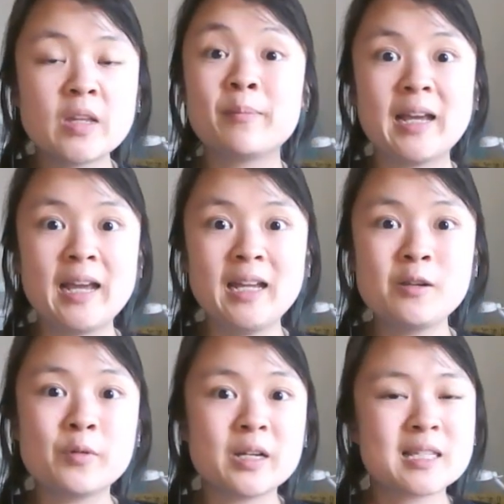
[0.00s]
But
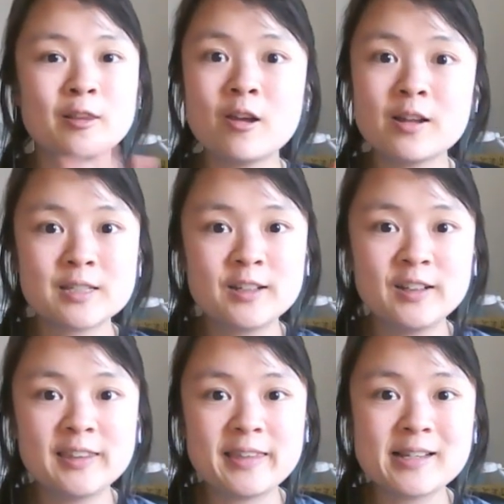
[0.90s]
anyways, lots of
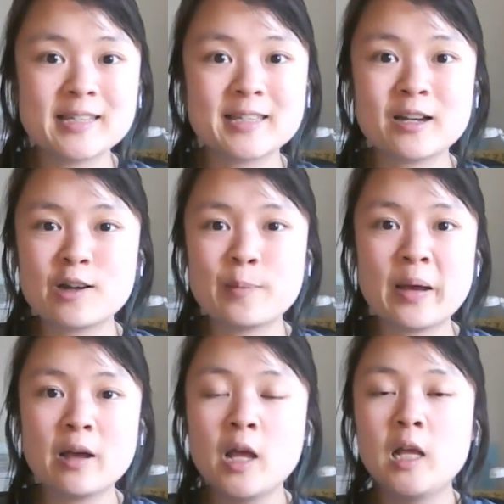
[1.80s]
good things to talk
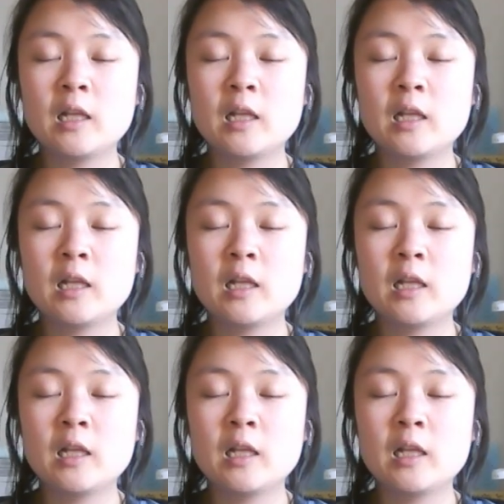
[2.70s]
about.